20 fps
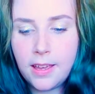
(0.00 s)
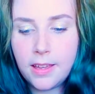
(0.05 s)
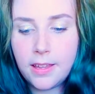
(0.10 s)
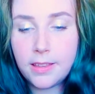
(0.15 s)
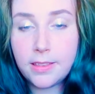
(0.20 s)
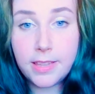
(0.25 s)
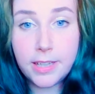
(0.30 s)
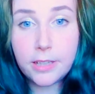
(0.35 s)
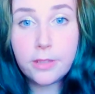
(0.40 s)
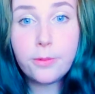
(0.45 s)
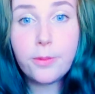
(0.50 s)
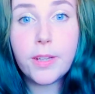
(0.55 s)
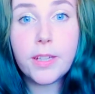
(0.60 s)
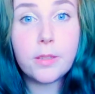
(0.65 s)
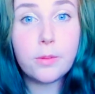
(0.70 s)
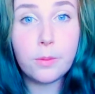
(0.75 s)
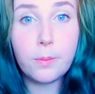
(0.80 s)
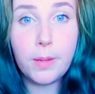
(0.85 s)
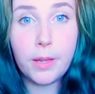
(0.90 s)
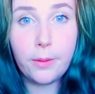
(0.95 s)
These
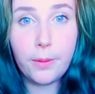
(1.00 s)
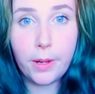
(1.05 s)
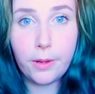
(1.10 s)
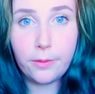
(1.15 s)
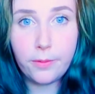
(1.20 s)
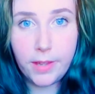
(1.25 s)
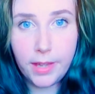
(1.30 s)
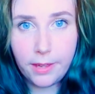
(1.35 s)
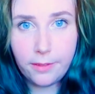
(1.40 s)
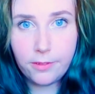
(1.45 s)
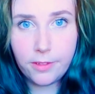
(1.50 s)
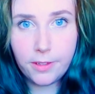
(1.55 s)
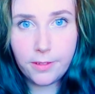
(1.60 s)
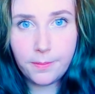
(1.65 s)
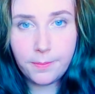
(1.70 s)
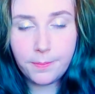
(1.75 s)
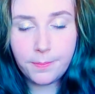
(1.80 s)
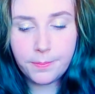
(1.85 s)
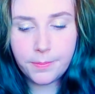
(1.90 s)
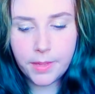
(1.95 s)
friends will be around
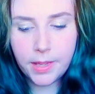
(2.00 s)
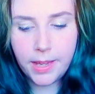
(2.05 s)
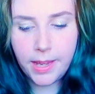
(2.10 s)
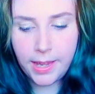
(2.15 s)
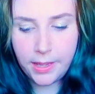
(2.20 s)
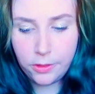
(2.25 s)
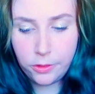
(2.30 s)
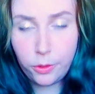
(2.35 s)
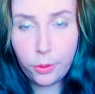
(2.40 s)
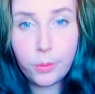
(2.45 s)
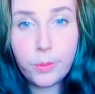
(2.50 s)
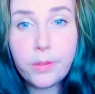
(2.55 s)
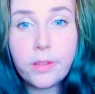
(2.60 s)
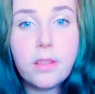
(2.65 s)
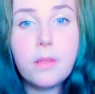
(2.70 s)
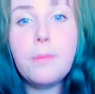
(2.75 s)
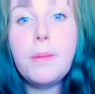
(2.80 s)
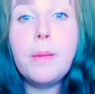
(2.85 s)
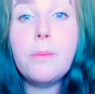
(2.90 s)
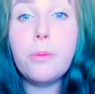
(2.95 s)
forever, and those are
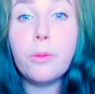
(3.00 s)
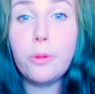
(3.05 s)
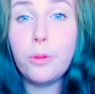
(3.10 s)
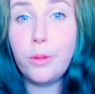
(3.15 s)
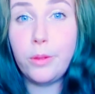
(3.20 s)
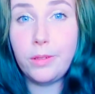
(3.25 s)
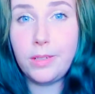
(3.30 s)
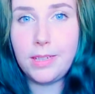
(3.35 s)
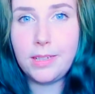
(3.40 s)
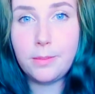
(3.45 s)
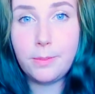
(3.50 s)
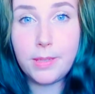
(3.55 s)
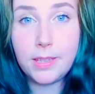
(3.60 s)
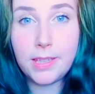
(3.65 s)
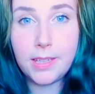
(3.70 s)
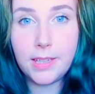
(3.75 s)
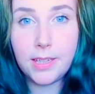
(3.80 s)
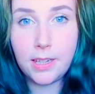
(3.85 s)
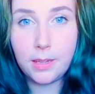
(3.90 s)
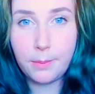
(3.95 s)
the people who you need to be
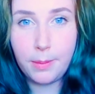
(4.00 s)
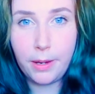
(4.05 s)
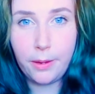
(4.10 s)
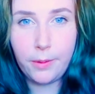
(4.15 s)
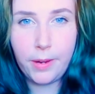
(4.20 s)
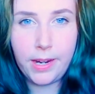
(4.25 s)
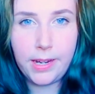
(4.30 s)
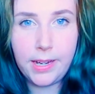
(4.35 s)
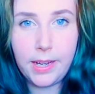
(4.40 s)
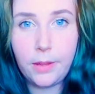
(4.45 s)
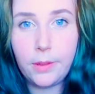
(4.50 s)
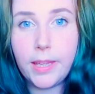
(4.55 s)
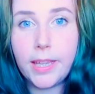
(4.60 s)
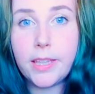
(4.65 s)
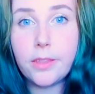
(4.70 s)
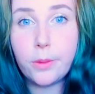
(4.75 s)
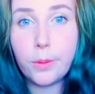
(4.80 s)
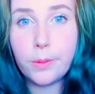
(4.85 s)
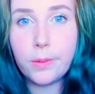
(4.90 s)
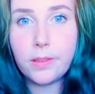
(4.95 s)
thinking about right now.
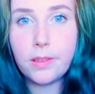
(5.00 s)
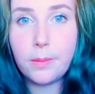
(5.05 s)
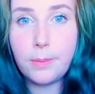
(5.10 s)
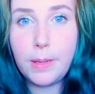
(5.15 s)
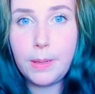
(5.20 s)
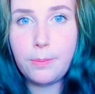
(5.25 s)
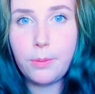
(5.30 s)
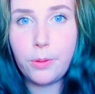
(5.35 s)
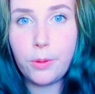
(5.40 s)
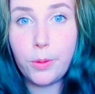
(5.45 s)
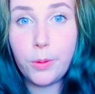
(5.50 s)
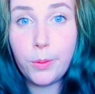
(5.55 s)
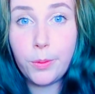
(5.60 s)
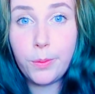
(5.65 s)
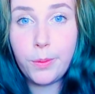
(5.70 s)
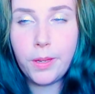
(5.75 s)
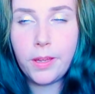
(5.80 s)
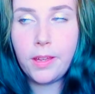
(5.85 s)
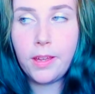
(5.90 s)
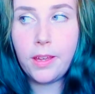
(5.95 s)
Like, those are the people
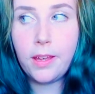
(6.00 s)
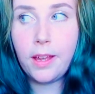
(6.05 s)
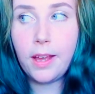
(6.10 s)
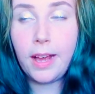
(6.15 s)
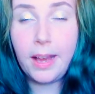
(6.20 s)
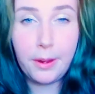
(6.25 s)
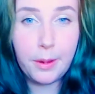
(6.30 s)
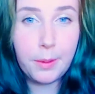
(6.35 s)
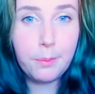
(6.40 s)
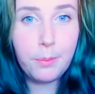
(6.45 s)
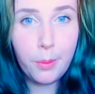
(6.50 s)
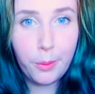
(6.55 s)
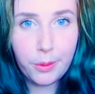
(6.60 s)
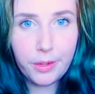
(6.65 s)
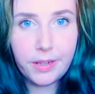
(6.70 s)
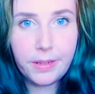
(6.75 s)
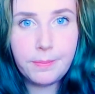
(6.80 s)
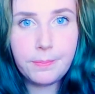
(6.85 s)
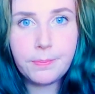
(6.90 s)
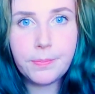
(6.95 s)
who are
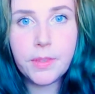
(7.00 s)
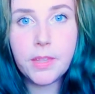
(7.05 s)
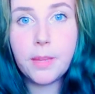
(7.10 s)
important.